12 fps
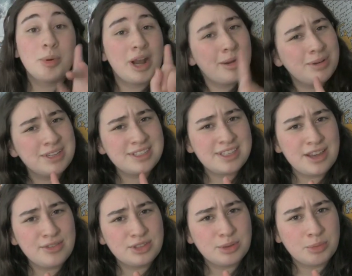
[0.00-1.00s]
But I want to
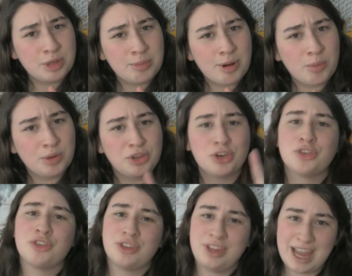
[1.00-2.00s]
save something about winter
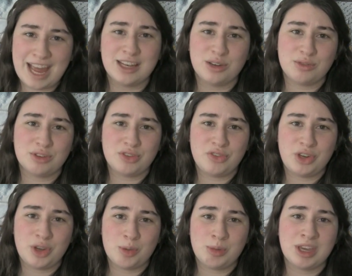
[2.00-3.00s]
for the end of this
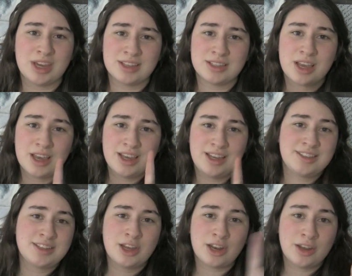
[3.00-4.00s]
video, because it's
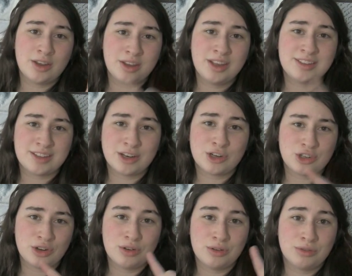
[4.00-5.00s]
gonna
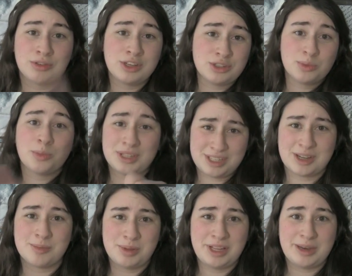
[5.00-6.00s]
show Fraser what to
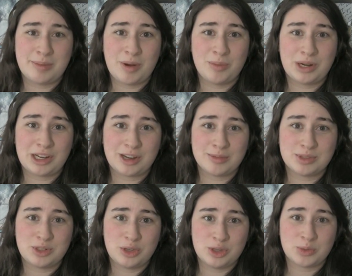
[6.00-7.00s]
complain about when it
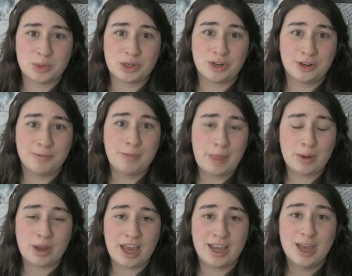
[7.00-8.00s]
comes to this winter,
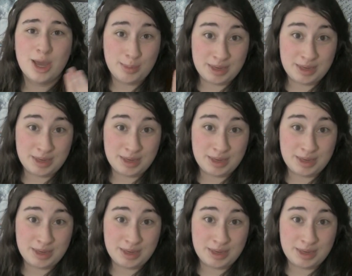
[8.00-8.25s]
okay?